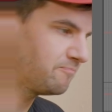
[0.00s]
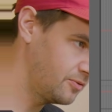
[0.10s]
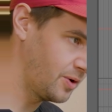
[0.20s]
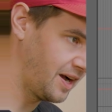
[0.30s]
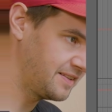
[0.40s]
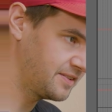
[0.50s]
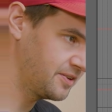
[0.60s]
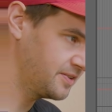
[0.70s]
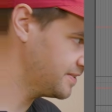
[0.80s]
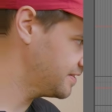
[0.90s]

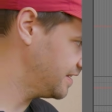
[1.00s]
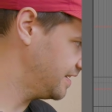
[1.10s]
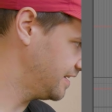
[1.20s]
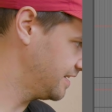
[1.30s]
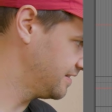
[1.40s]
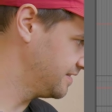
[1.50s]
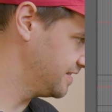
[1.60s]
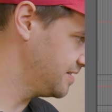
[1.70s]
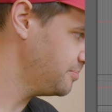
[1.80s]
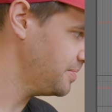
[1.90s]
risers and
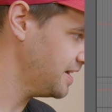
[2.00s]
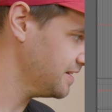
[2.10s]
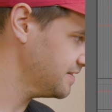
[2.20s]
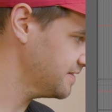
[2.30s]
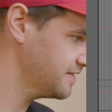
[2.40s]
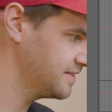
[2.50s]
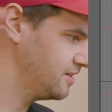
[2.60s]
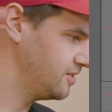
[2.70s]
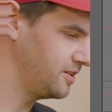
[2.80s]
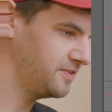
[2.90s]
impacts.
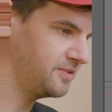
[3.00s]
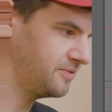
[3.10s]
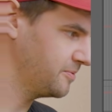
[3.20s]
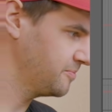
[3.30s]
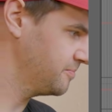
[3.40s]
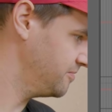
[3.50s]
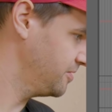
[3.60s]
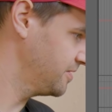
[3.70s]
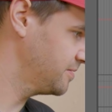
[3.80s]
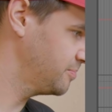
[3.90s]
also from, of
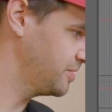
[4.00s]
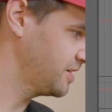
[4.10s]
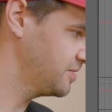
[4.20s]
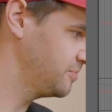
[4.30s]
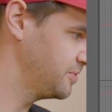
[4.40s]
course, Production